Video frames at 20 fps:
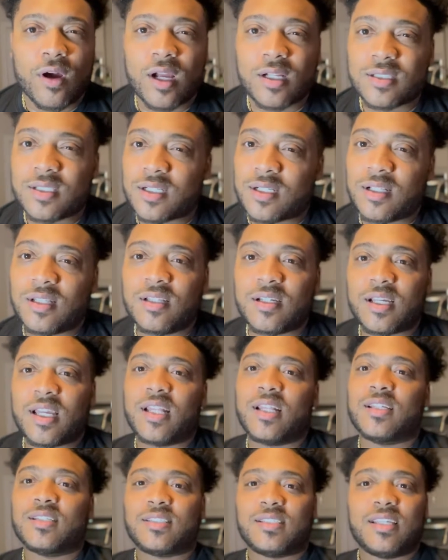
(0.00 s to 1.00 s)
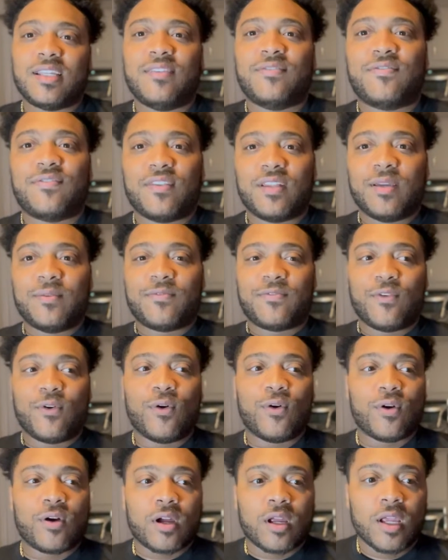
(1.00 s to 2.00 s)
I took a look at the Z Flip
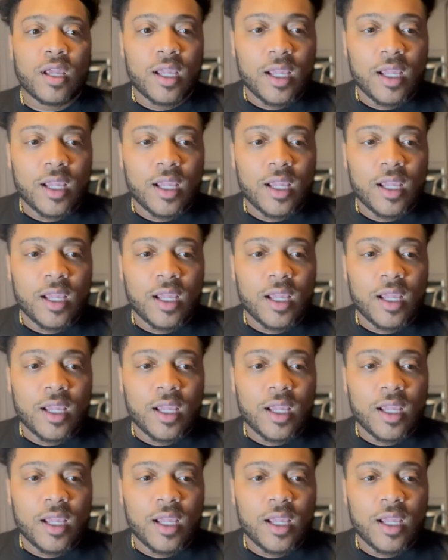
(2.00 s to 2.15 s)
4,